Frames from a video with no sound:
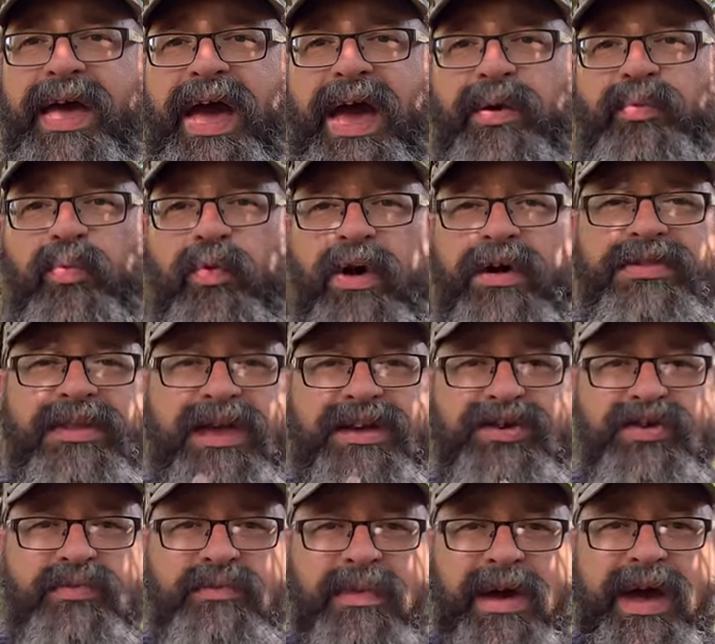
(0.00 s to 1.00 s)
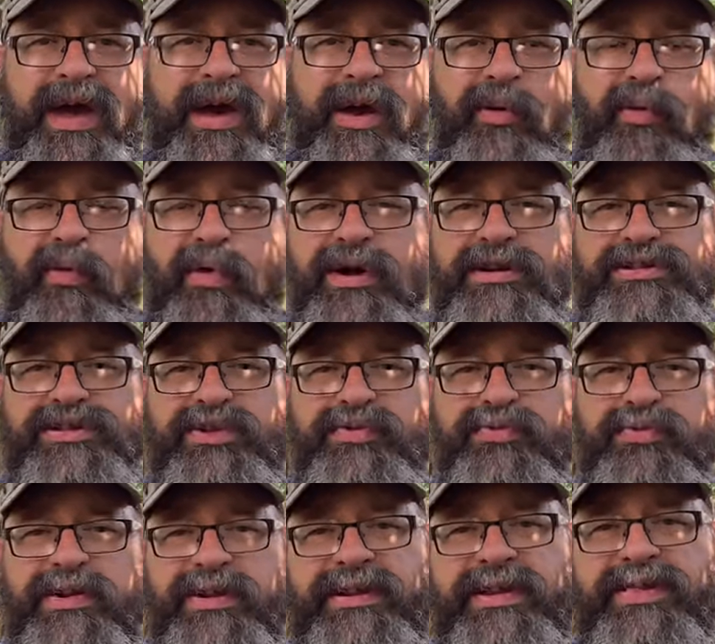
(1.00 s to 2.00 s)
and one that you may want to
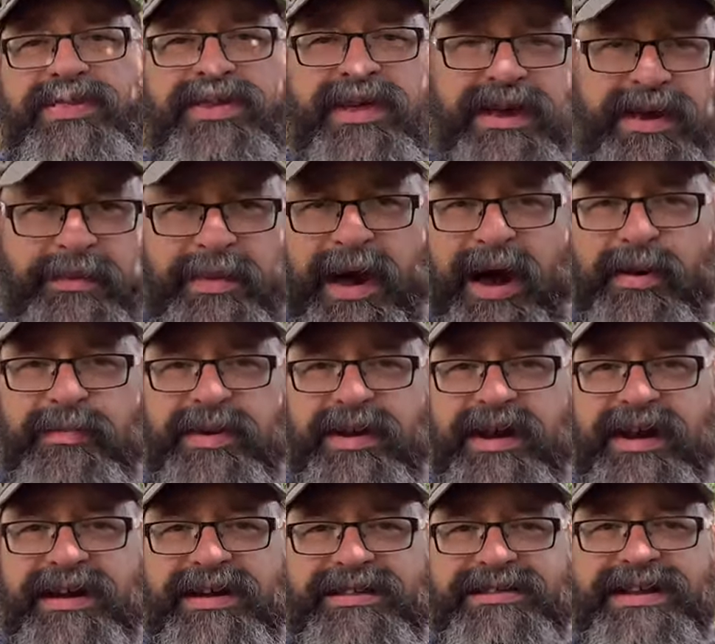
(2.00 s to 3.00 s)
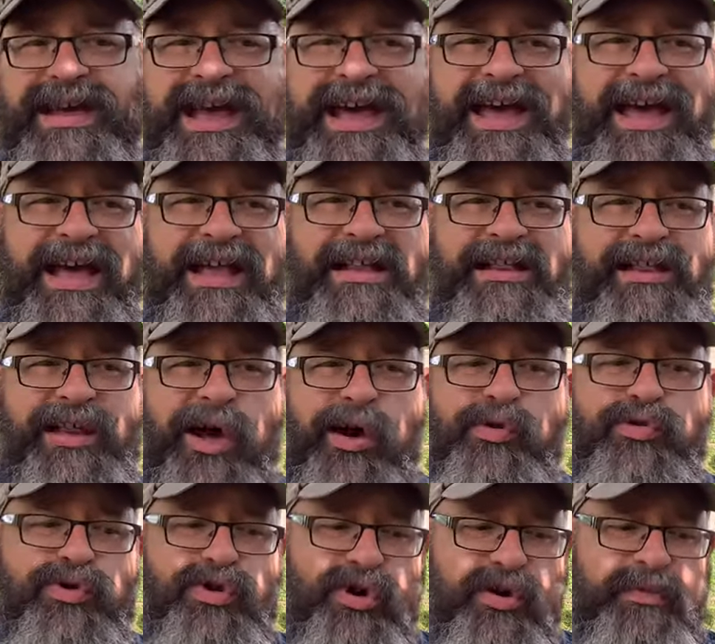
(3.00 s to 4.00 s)
really think about because it
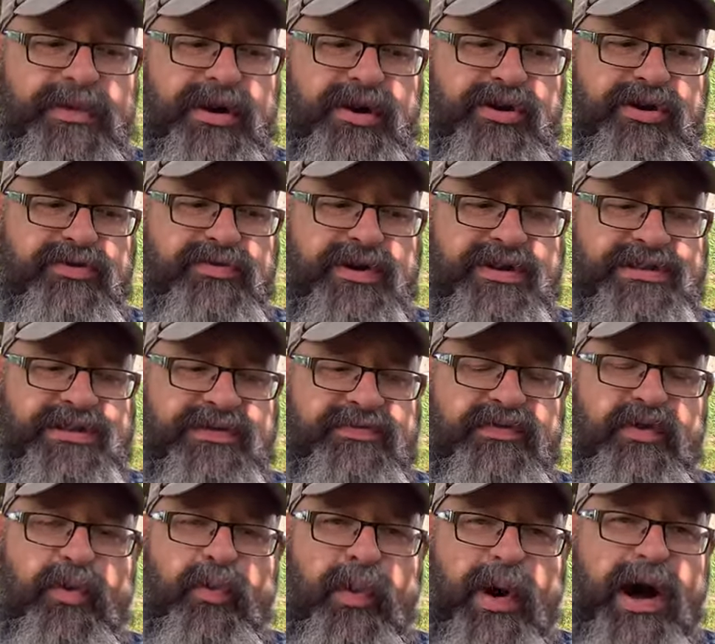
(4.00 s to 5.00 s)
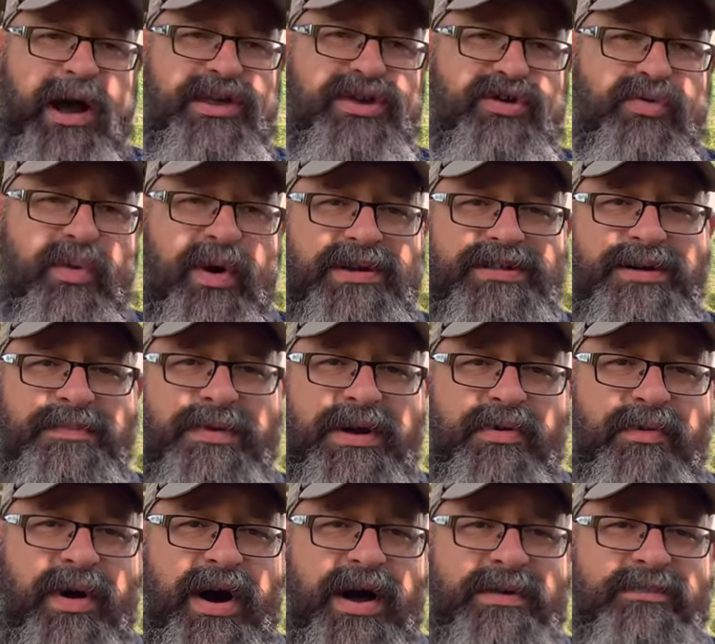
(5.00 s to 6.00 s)
alone could be a good reason for why you want to be
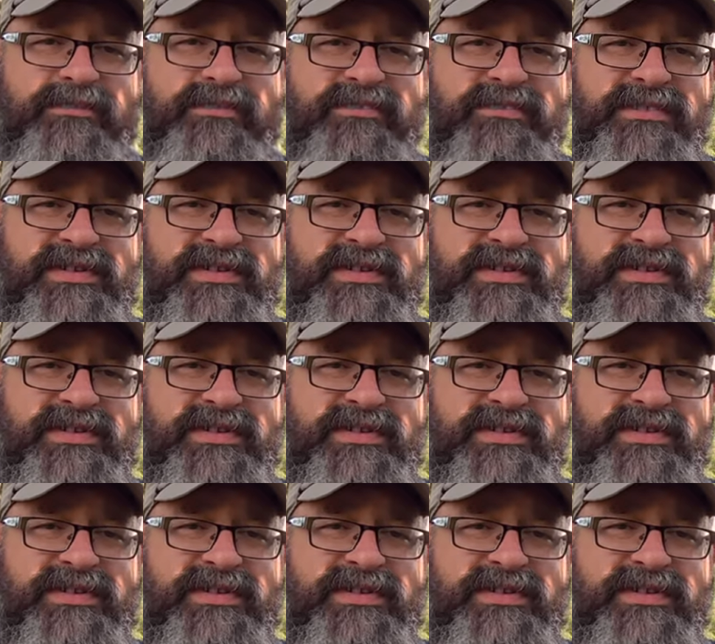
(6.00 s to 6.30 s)
one.